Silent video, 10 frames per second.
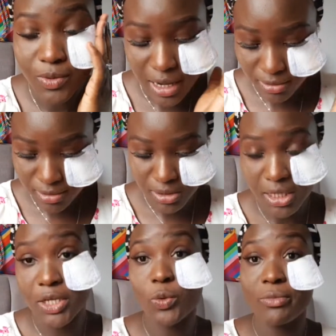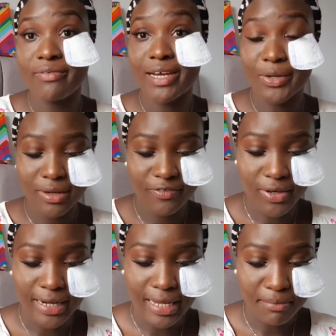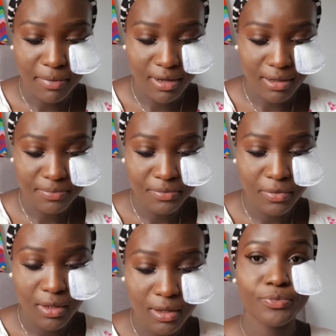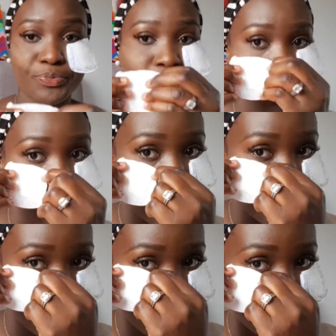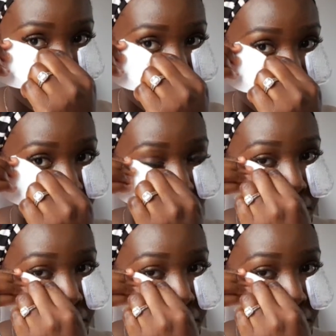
Just do that. Ignore me if I look funny, but yeah.